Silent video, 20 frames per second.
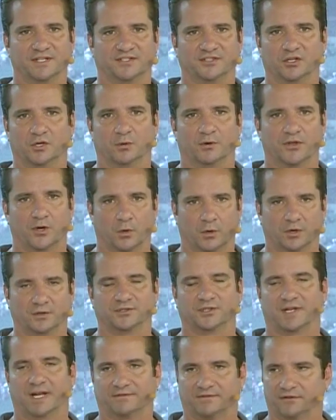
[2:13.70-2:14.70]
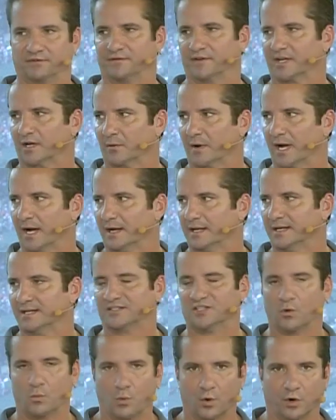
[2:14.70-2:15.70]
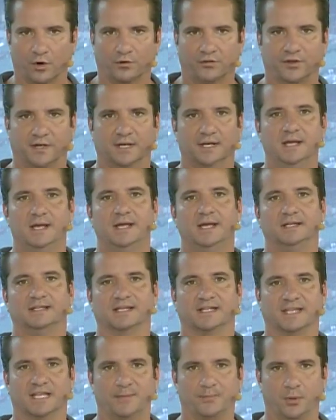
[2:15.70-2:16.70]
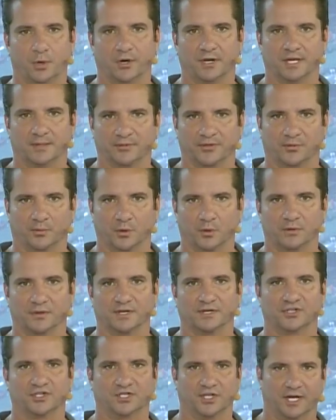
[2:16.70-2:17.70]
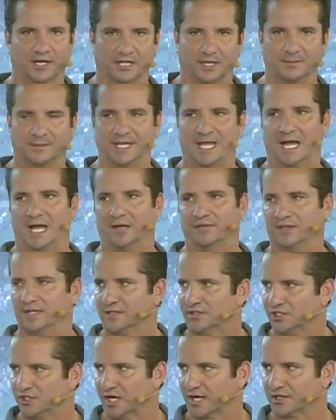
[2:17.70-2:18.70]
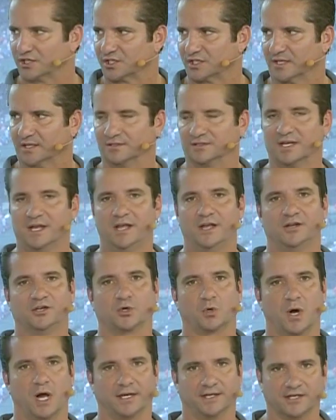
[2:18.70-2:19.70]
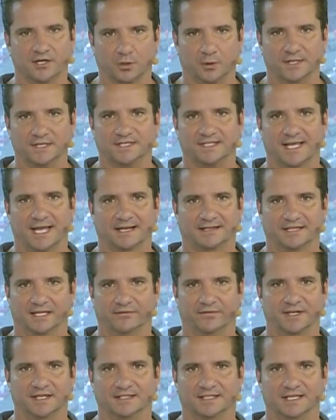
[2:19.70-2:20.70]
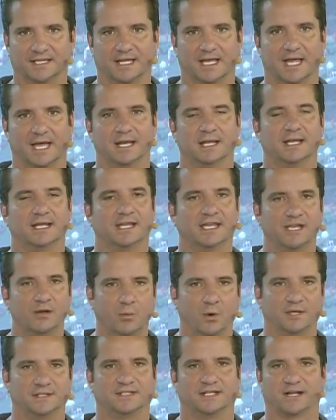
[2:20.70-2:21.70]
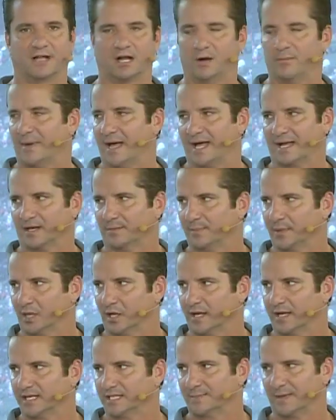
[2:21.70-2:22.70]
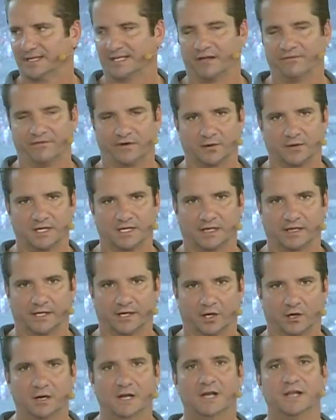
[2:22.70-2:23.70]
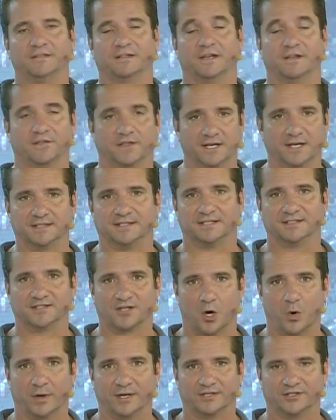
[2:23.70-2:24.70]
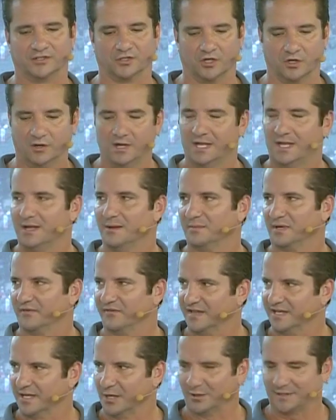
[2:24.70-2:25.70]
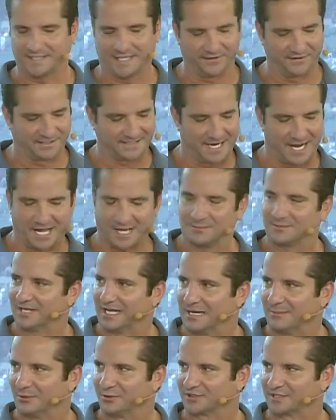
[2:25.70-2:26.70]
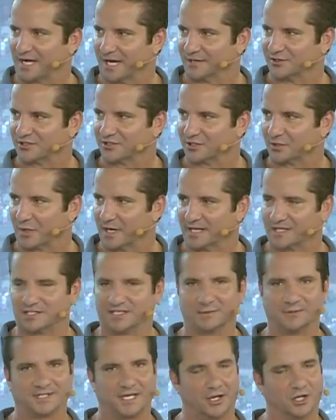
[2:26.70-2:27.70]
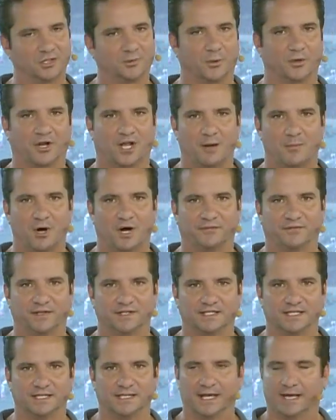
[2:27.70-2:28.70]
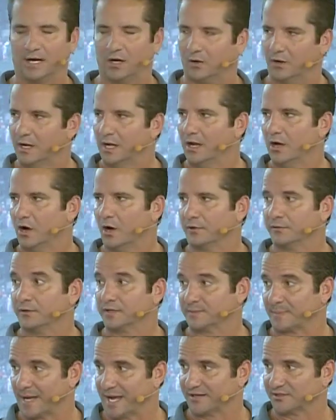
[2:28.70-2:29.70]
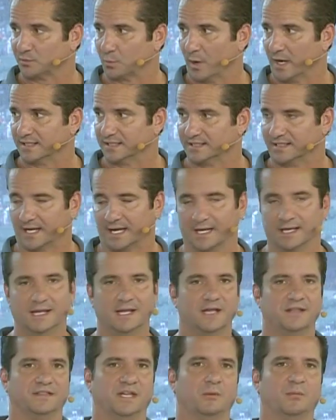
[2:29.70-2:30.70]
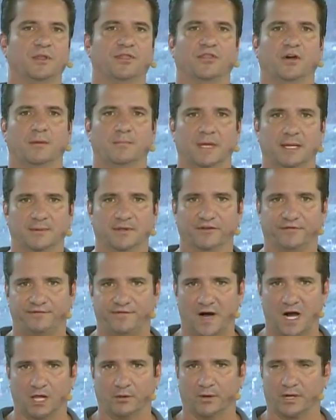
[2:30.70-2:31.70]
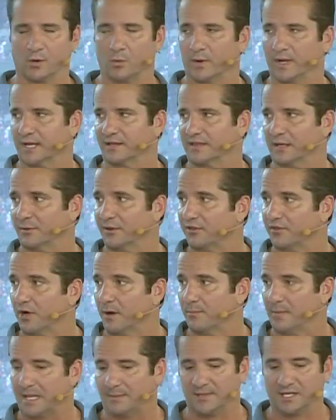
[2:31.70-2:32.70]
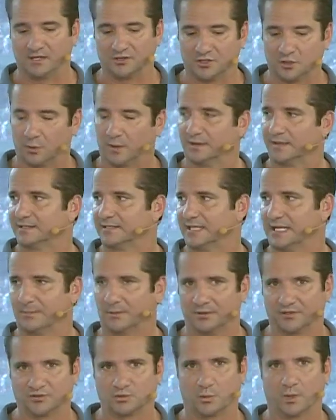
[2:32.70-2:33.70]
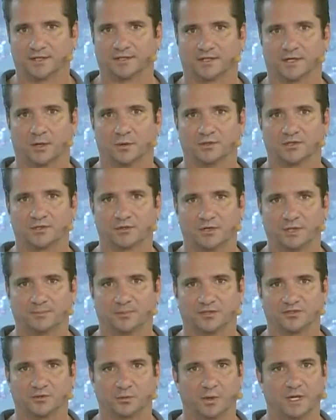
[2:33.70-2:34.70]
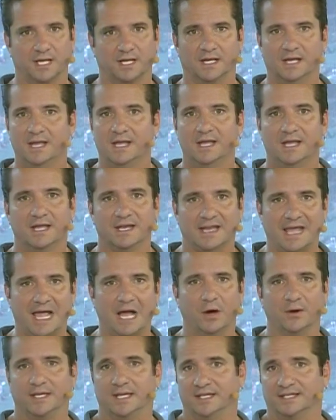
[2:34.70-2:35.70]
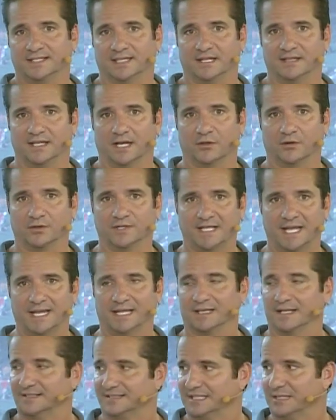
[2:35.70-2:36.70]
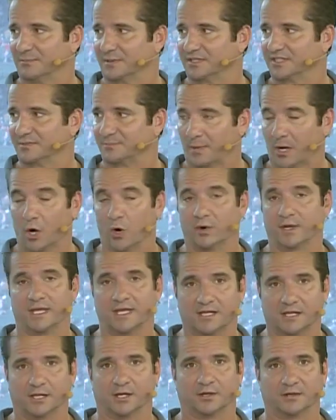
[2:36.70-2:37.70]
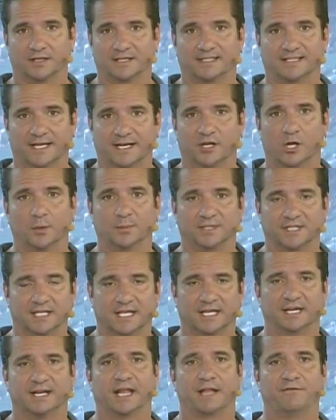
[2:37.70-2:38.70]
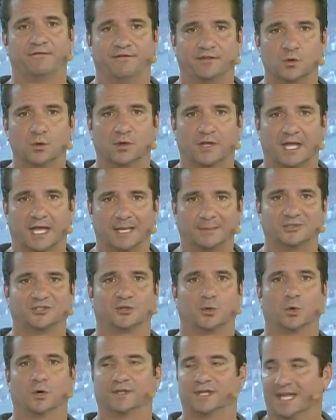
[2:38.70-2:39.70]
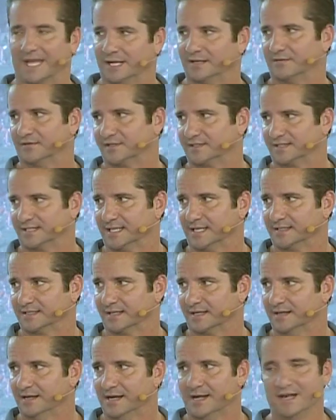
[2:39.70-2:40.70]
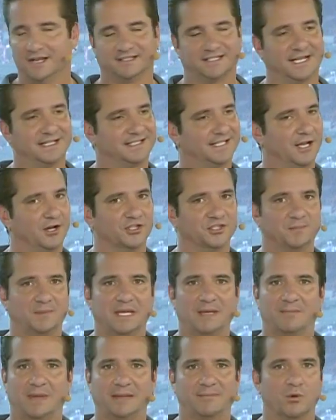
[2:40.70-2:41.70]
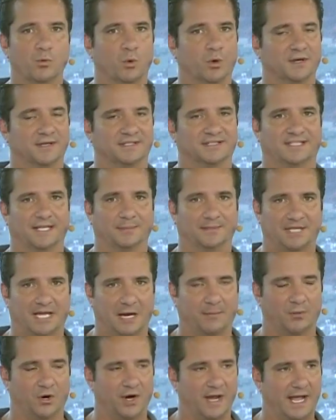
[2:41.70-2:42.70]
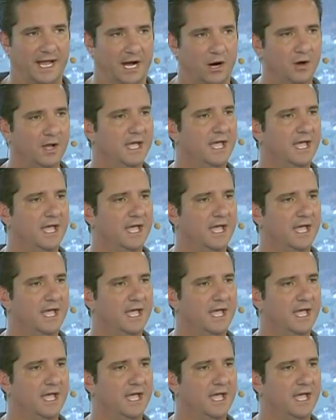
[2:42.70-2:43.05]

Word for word: soon where the Orioles are going to have to figure out, is it worth it to keep putting him through this, shutting him down, the injections, trying to increase the activities again? He wants wants to come back and play. He's made that very clear that he thinks he's going to. But if you notice how the timetable's kind of stretched, he was eligible to come off the DL this past Wednesday. Then we thought maybe the following week. Then we thought maybe he could join the team on this West Coast trip this week. Now he said the other day, unless he misspoke, he clearly said he hopes to get in a few games toward the end of the season. So that tells me maybe we're into September now,